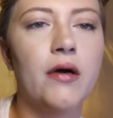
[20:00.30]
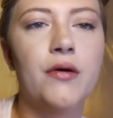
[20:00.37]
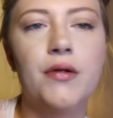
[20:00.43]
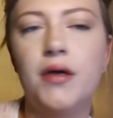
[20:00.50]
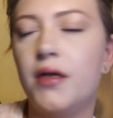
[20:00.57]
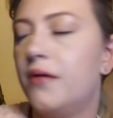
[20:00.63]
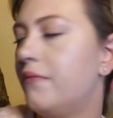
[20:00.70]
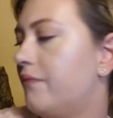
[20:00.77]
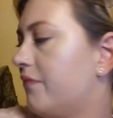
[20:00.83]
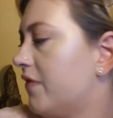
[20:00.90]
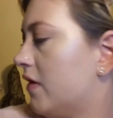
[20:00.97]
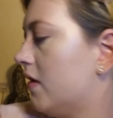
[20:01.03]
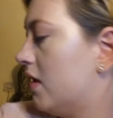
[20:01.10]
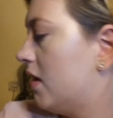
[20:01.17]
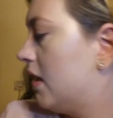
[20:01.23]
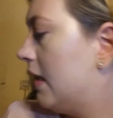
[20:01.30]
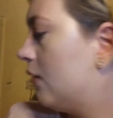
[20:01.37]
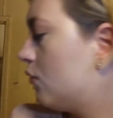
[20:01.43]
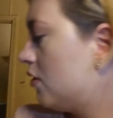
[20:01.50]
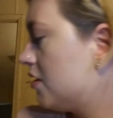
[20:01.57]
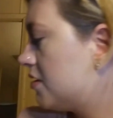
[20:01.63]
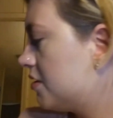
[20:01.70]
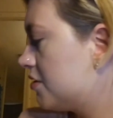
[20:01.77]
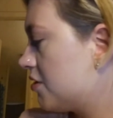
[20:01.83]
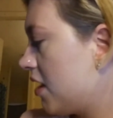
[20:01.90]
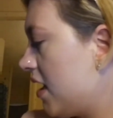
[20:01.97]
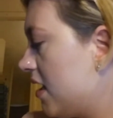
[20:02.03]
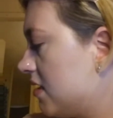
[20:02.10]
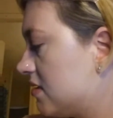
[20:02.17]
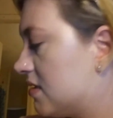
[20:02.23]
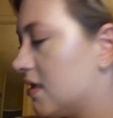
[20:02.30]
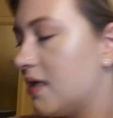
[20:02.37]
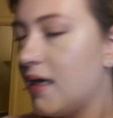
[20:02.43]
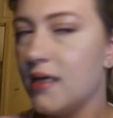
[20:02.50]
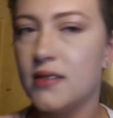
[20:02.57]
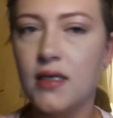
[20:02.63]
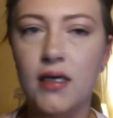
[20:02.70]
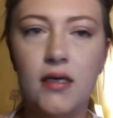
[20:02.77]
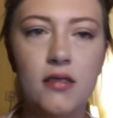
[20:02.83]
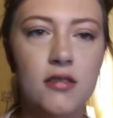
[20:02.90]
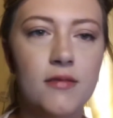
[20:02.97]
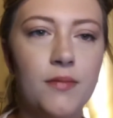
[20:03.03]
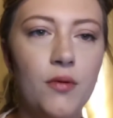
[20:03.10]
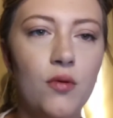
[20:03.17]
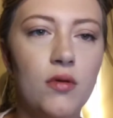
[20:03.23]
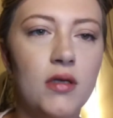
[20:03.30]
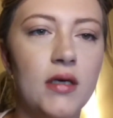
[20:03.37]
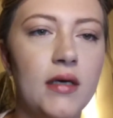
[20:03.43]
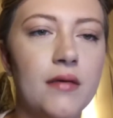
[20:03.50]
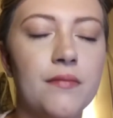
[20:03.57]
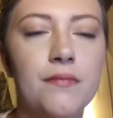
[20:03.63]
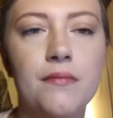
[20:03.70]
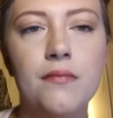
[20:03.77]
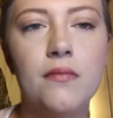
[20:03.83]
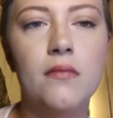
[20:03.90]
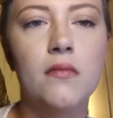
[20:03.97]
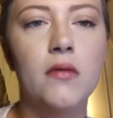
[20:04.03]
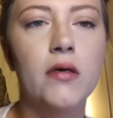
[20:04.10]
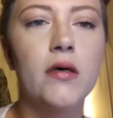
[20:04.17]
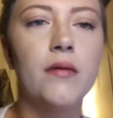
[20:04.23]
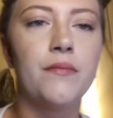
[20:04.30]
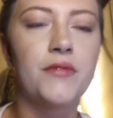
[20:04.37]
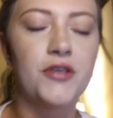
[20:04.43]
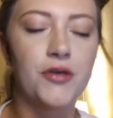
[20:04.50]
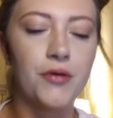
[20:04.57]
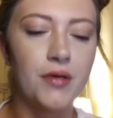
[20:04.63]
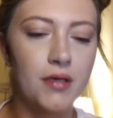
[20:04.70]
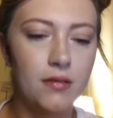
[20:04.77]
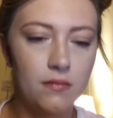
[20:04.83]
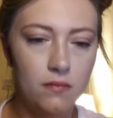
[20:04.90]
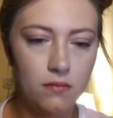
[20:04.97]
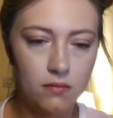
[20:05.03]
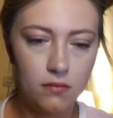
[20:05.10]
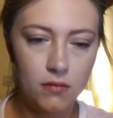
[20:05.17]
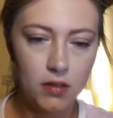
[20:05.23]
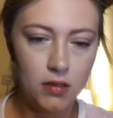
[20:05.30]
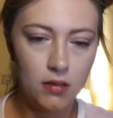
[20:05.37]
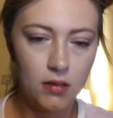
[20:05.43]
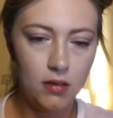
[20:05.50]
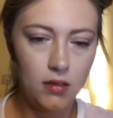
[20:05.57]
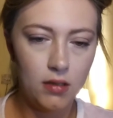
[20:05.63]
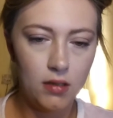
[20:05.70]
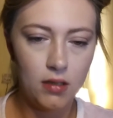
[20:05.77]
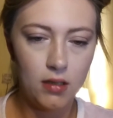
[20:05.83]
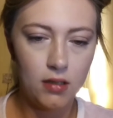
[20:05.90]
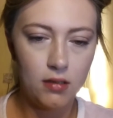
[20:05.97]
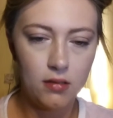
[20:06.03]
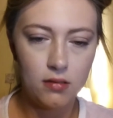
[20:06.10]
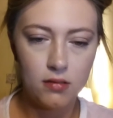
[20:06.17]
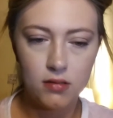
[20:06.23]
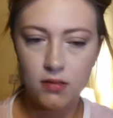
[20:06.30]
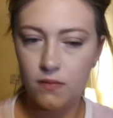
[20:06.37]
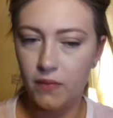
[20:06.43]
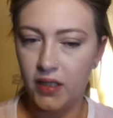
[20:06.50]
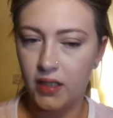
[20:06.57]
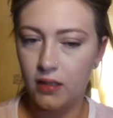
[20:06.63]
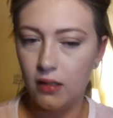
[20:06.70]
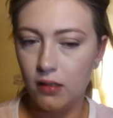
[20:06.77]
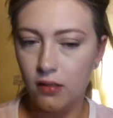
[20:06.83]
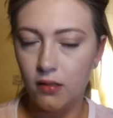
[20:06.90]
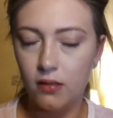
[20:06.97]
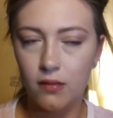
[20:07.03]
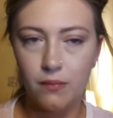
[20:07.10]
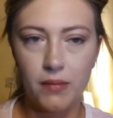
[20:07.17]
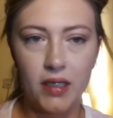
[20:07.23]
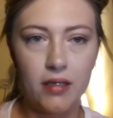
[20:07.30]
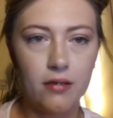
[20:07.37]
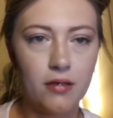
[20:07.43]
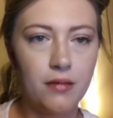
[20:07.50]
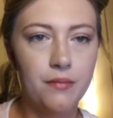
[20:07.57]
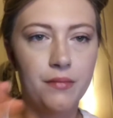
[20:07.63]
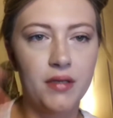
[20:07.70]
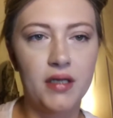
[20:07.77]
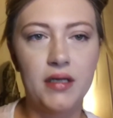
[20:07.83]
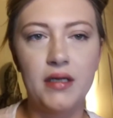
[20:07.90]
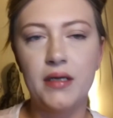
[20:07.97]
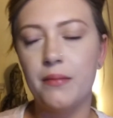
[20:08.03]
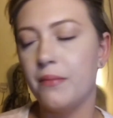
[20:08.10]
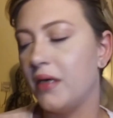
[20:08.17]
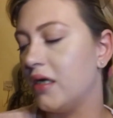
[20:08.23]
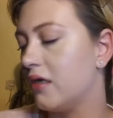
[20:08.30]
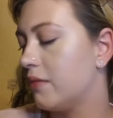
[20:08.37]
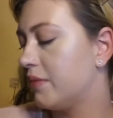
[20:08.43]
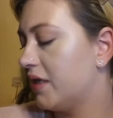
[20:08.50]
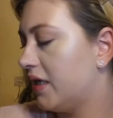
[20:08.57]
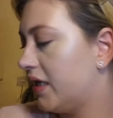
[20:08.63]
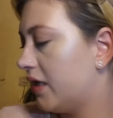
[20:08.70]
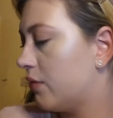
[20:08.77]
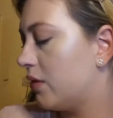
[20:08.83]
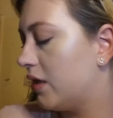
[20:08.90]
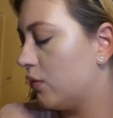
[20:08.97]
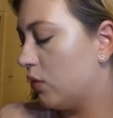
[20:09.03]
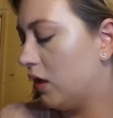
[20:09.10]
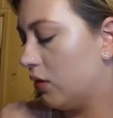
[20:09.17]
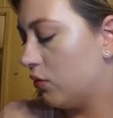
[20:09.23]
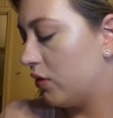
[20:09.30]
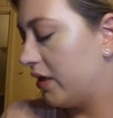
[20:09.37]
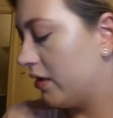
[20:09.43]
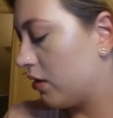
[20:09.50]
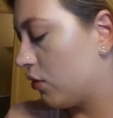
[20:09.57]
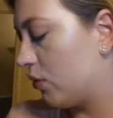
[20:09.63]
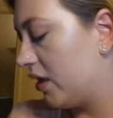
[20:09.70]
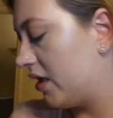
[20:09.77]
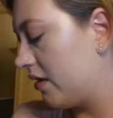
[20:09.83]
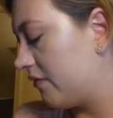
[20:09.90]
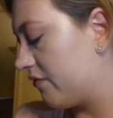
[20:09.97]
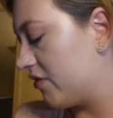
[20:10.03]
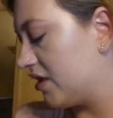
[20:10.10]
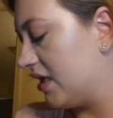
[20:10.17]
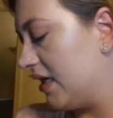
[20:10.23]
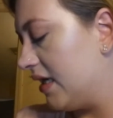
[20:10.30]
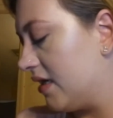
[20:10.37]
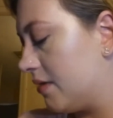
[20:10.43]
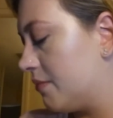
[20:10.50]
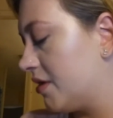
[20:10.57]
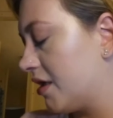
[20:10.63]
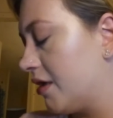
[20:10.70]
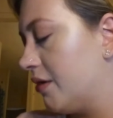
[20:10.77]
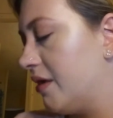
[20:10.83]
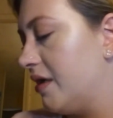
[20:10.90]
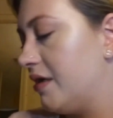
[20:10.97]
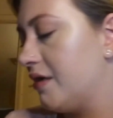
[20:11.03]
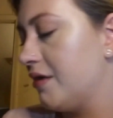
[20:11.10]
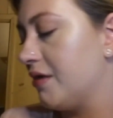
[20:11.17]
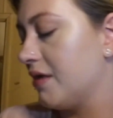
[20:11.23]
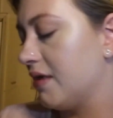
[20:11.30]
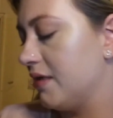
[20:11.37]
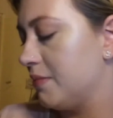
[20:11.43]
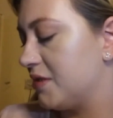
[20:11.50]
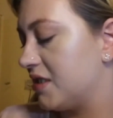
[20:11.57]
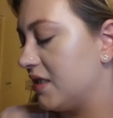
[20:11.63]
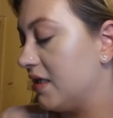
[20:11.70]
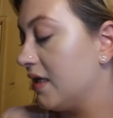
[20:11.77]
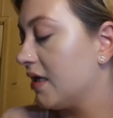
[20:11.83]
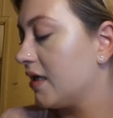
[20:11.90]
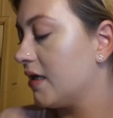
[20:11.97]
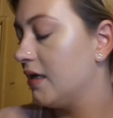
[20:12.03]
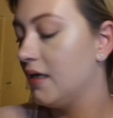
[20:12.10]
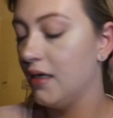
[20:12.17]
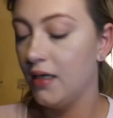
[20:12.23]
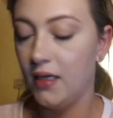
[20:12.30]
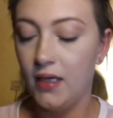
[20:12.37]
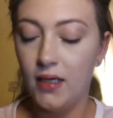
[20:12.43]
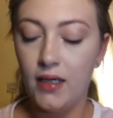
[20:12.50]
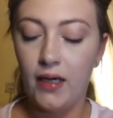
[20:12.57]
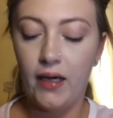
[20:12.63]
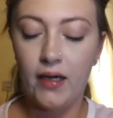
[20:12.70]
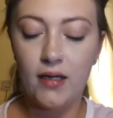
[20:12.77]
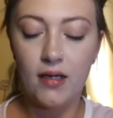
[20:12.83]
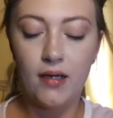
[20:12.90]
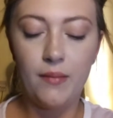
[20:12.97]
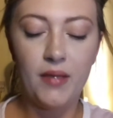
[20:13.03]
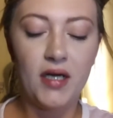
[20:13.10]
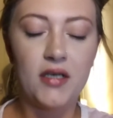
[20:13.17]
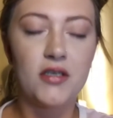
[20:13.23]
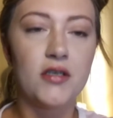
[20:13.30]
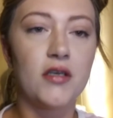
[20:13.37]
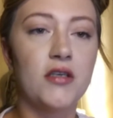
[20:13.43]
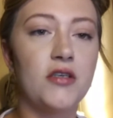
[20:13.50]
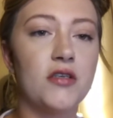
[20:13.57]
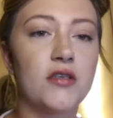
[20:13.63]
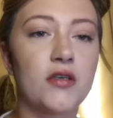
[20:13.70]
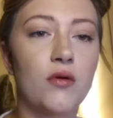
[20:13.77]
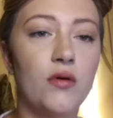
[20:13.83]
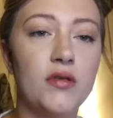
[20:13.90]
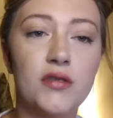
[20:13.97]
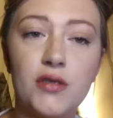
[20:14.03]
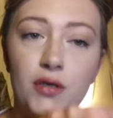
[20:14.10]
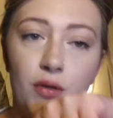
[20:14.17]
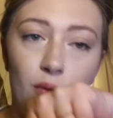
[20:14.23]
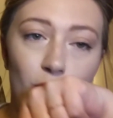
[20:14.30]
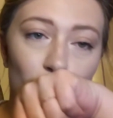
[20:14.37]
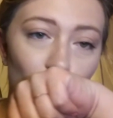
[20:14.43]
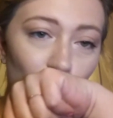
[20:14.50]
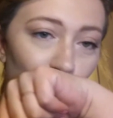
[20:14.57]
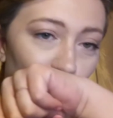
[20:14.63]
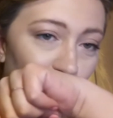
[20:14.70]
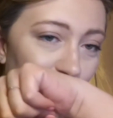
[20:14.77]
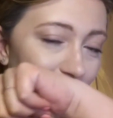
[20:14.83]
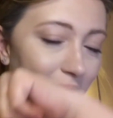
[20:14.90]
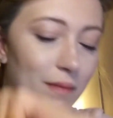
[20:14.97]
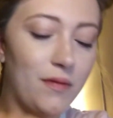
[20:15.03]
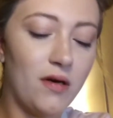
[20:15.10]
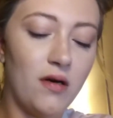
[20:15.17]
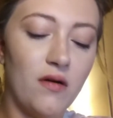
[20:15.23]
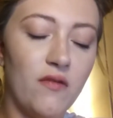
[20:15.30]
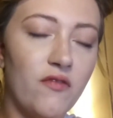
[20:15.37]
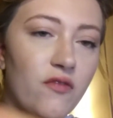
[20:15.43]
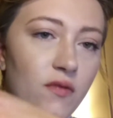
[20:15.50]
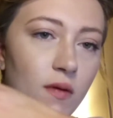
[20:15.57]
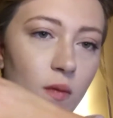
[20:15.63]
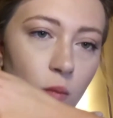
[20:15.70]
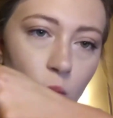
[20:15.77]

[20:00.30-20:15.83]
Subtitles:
coated. And once it dries, then I take a spoolie up through it to make it look better and blend in better. But anyway, while we are waiting for that, I'm going to go ahead and do the lipstick. And I'm actually just going to wipe off